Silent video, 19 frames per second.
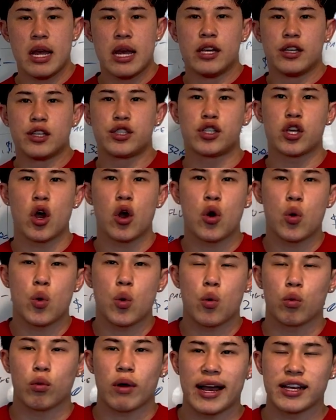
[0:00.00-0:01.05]
So
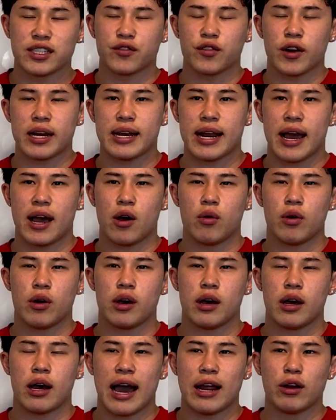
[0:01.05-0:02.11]
as of right now,
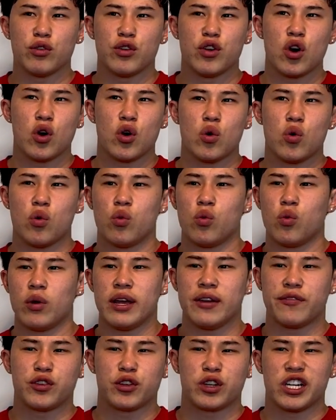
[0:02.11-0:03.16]
I don't know
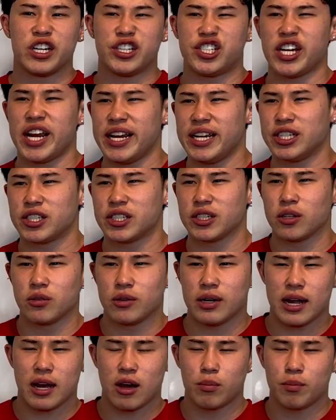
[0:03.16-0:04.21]
if they're gonna change it or
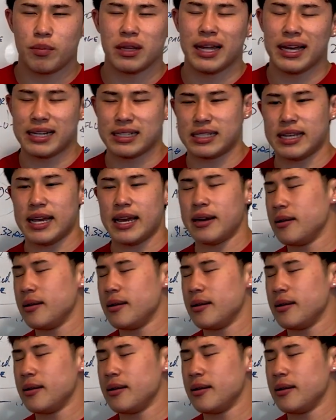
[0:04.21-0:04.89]
now, but like I said,